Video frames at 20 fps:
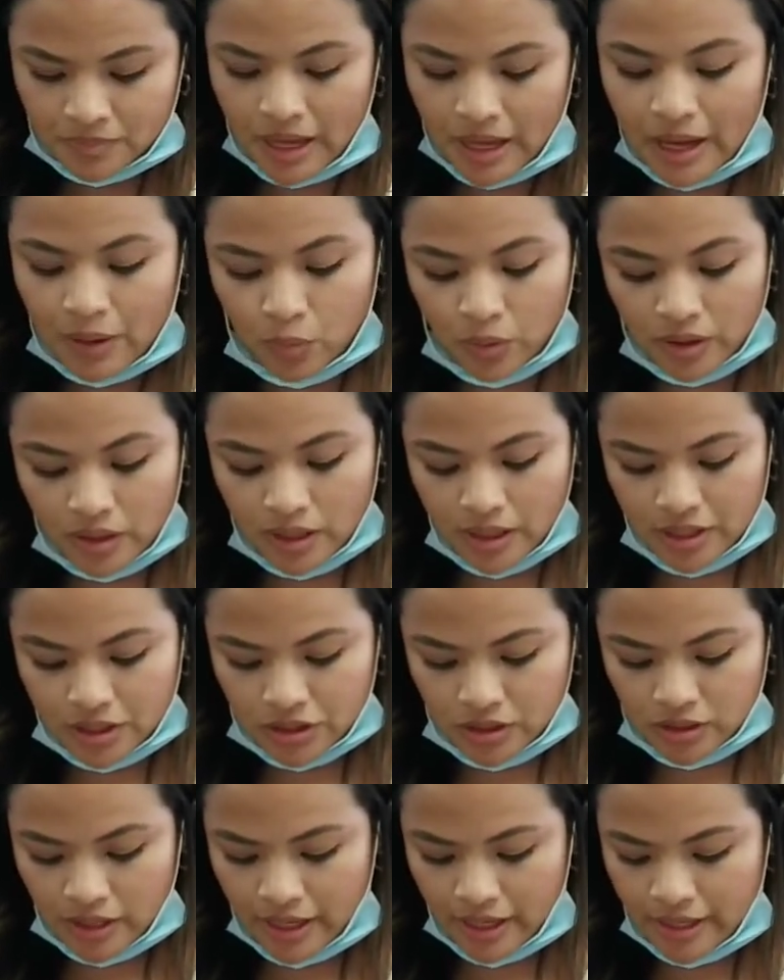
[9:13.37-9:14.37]
I would
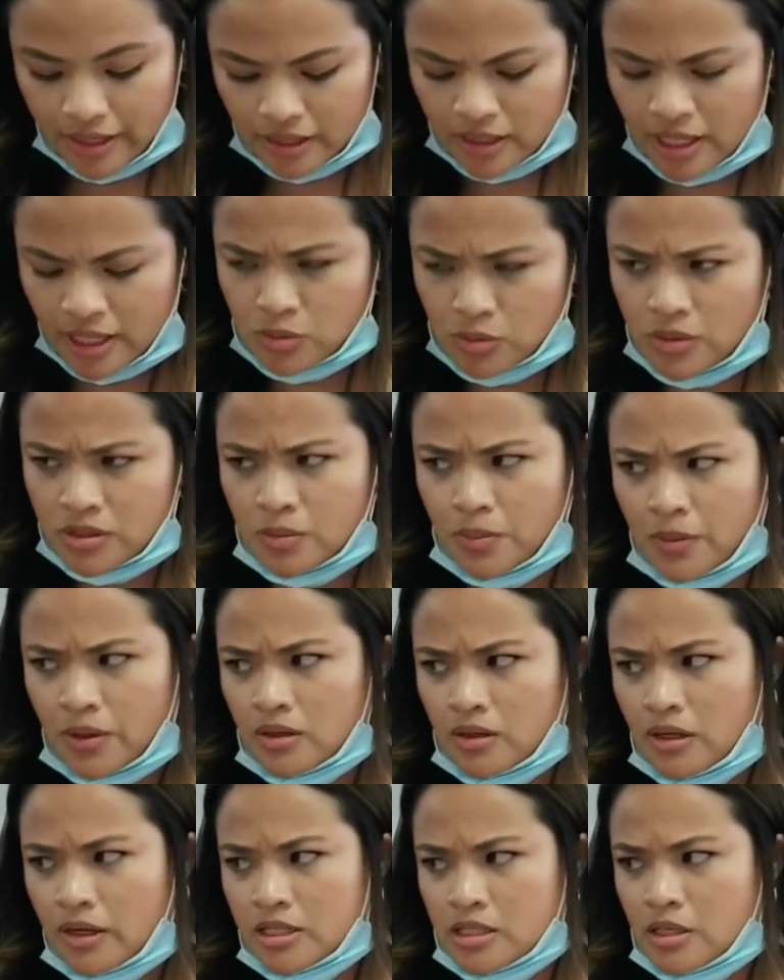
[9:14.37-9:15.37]
underline it. Class, what's the
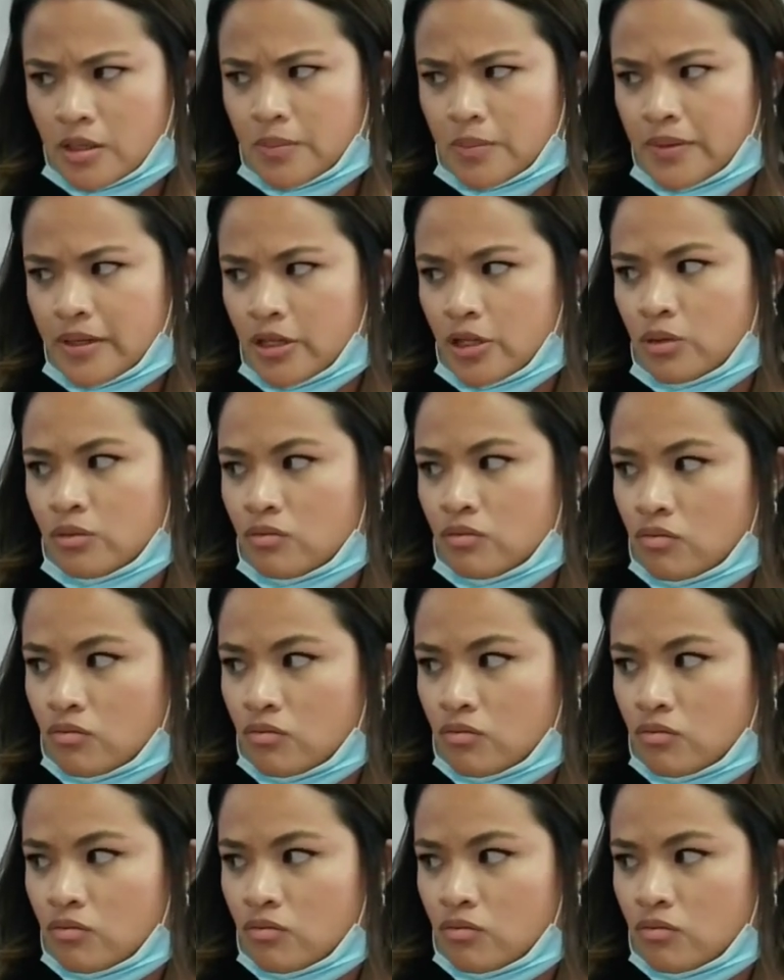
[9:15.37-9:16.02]
Parthenon? Does anybody know?